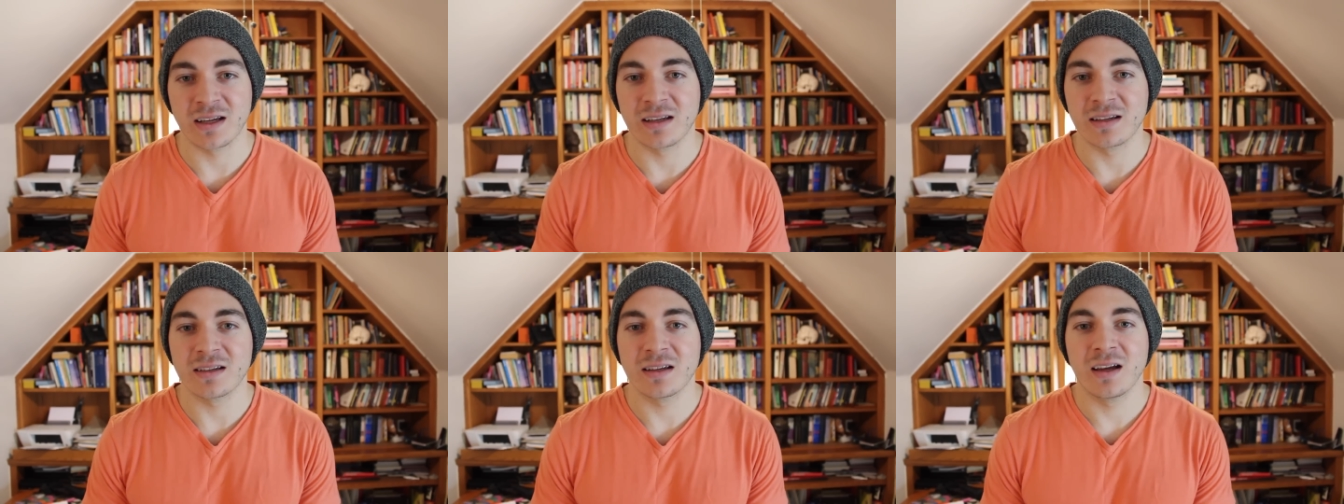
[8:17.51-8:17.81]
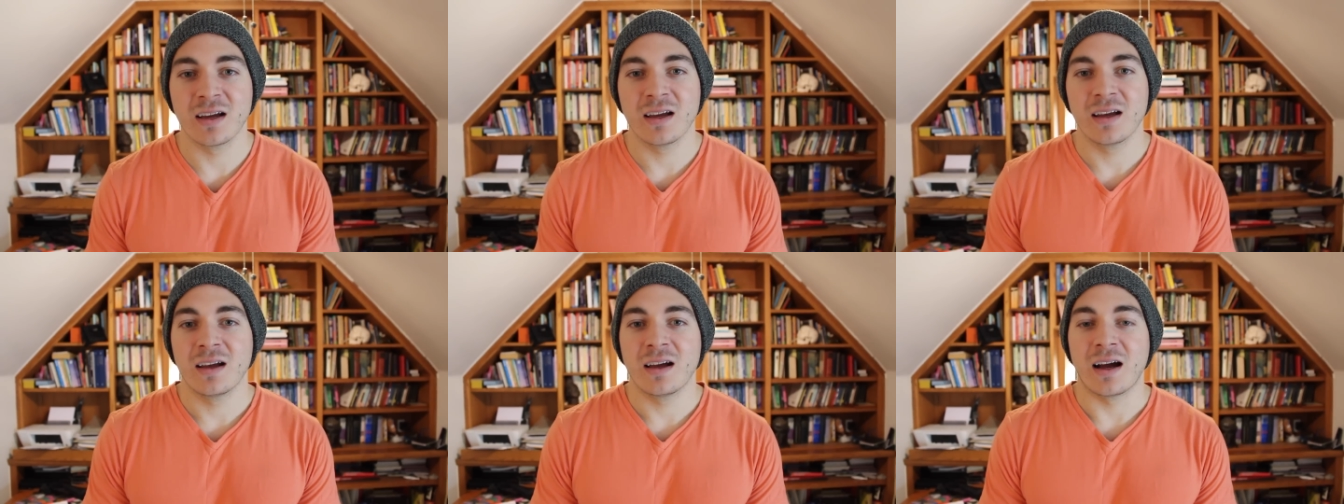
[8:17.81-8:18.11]
and
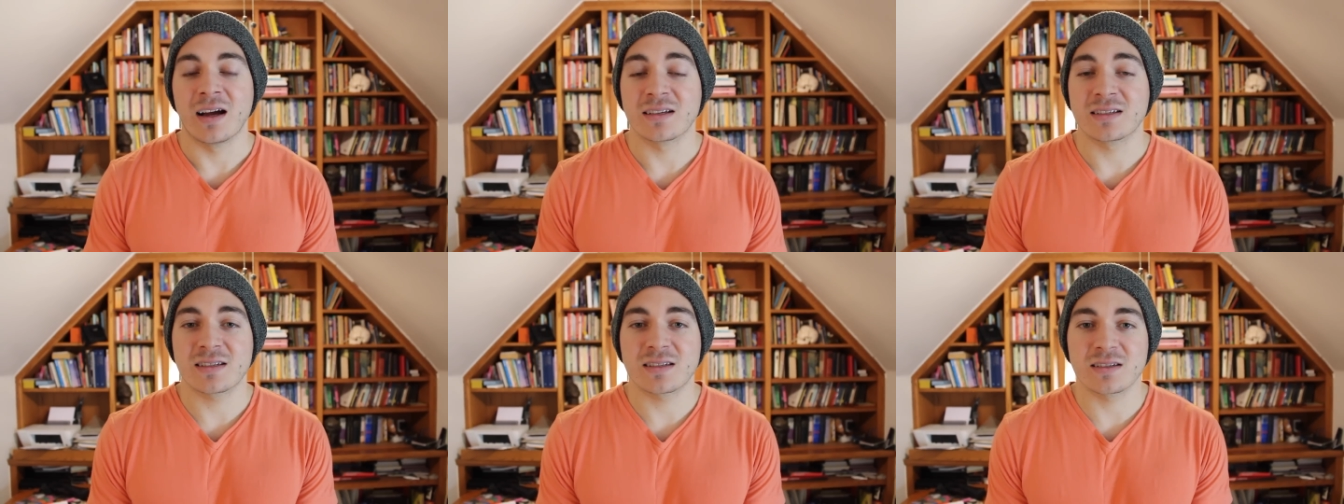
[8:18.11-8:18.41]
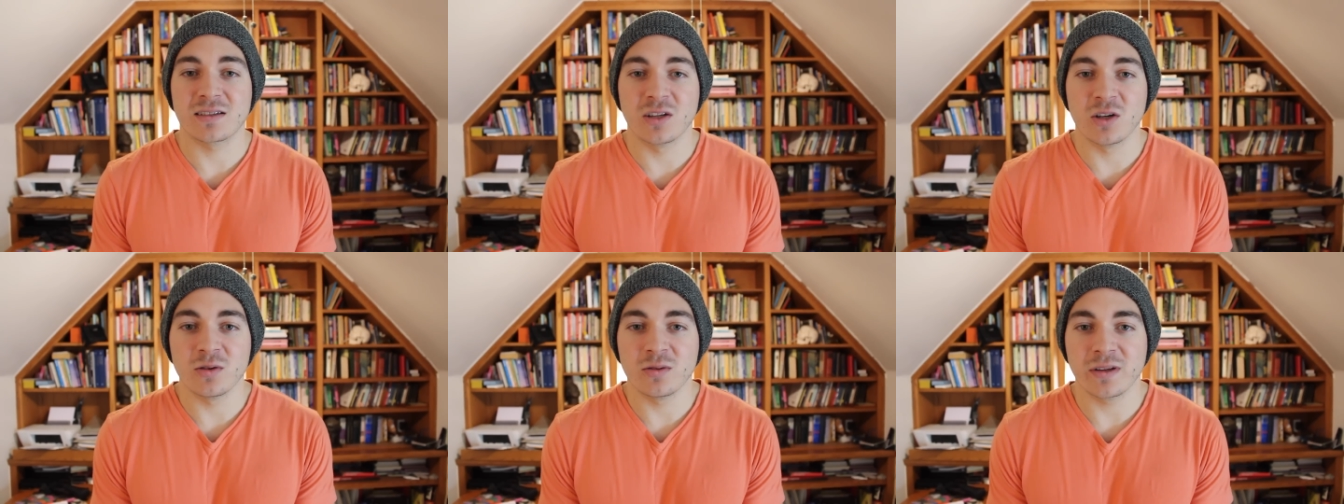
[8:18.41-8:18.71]
I
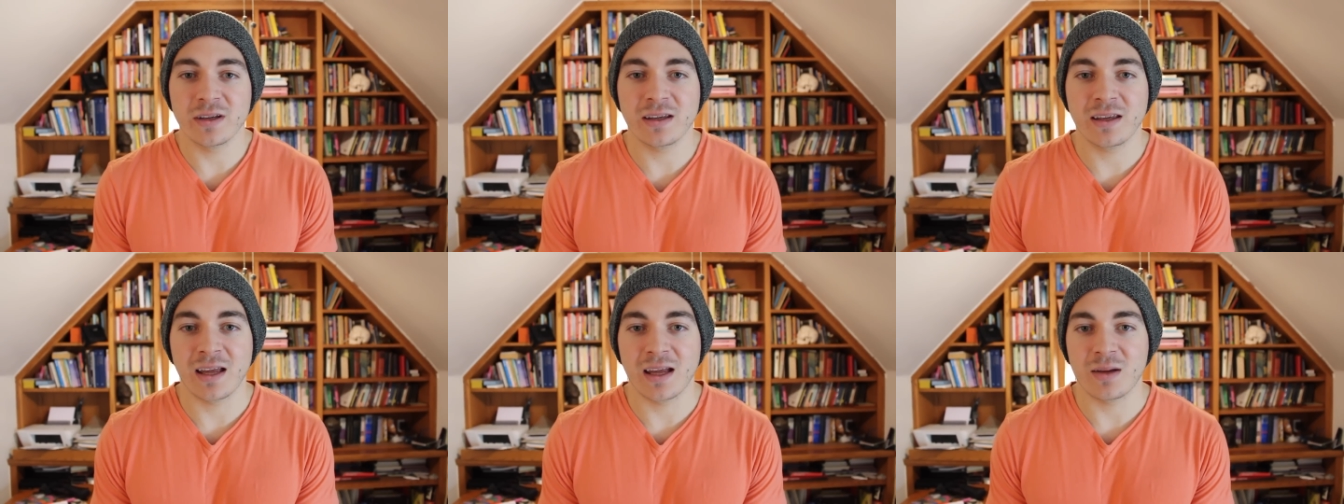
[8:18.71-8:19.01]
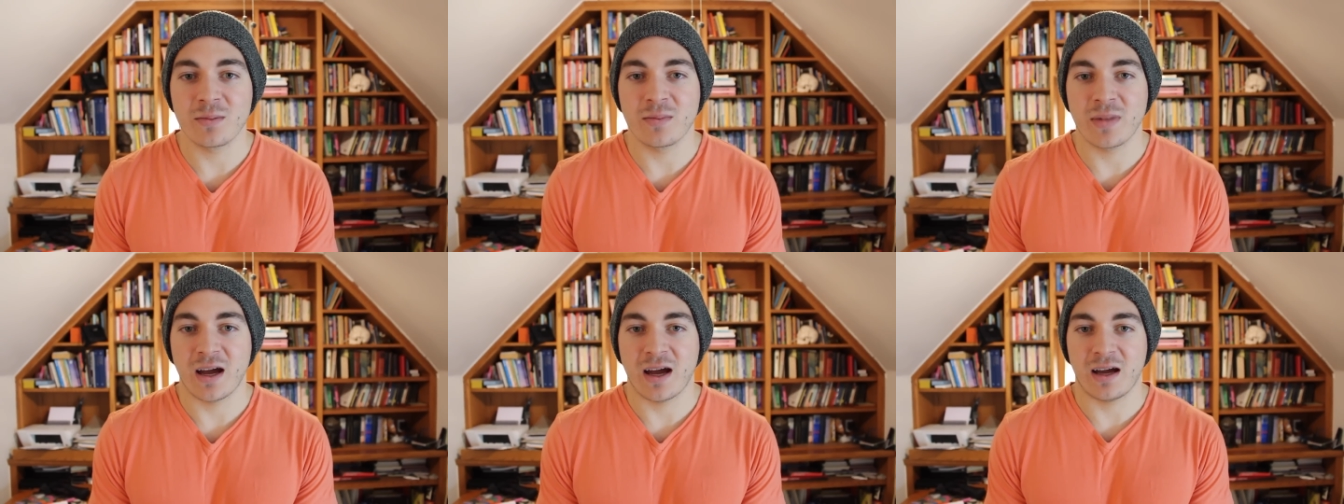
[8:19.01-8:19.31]
slowly
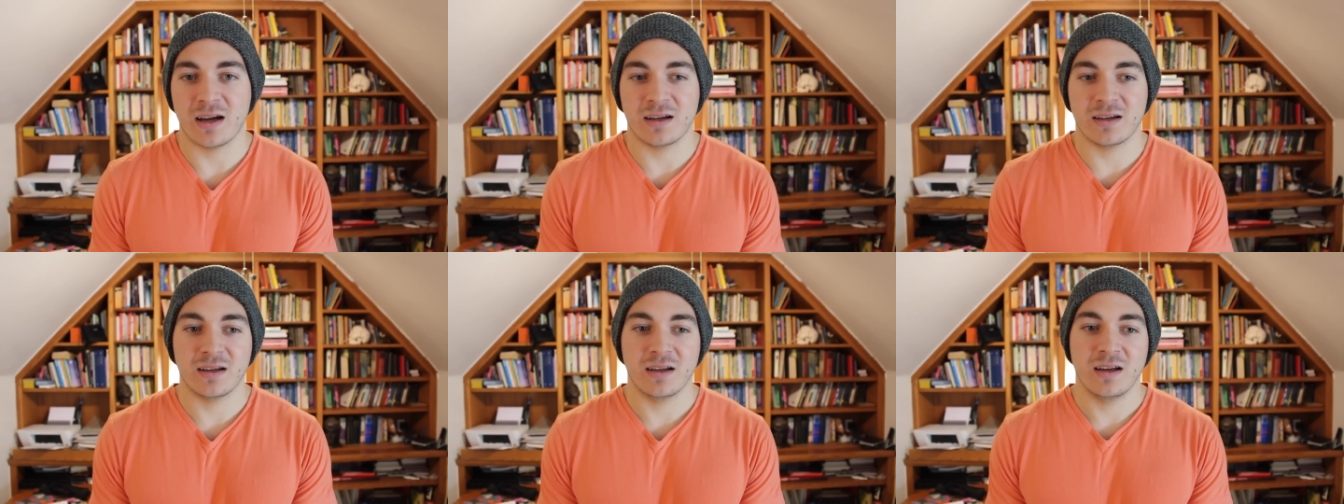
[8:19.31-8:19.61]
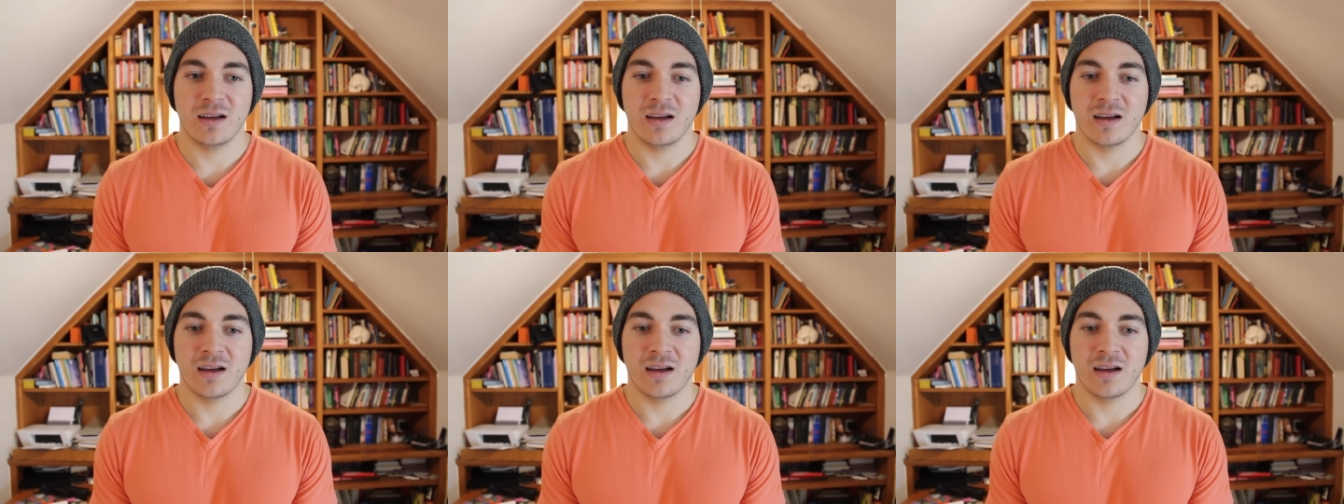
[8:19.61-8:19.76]
came back.